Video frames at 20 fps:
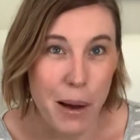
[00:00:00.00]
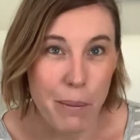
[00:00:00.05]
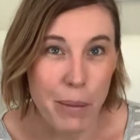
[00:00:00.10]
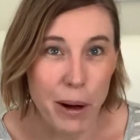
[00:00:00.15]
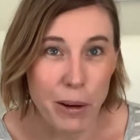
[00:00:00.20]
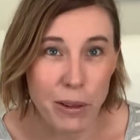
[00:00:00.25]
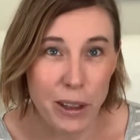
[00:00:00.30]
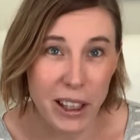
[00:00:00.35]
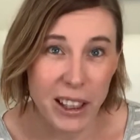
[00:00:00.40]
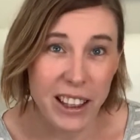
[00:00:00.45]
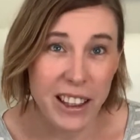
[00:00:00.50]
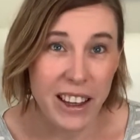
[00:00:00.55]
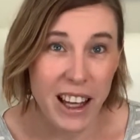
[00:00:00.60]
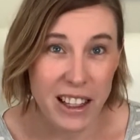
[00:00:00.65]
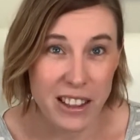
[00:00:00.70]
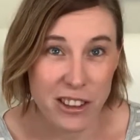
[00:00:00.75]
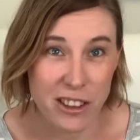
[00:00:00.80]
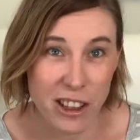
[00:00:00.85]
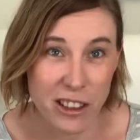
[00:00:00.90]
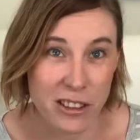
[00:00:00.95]
But really
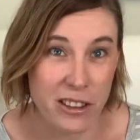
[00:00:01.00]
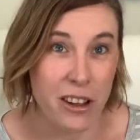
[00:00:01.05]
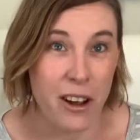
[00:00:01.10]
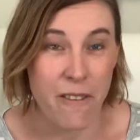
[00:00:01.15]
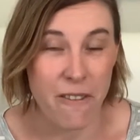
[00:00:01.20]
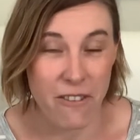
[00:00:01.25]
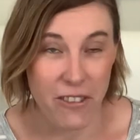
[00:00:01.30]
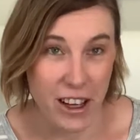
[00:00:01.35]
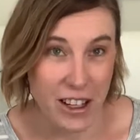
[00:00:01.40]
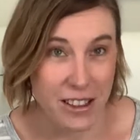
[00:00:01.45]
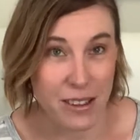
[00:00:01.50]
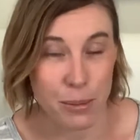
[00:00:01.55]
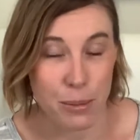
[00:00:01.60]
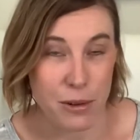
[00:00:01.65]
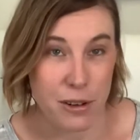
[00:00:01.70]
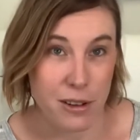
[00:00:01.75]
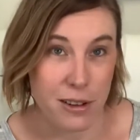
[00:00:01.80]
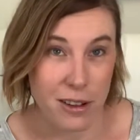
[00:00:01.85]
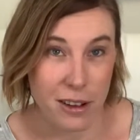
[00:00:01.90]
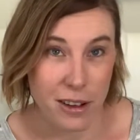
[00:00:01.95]
that's just on
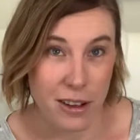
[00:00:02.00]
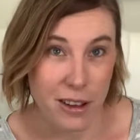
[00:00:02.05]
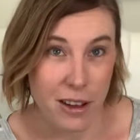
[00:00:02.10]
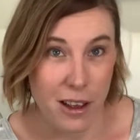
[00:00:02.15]
Facebook.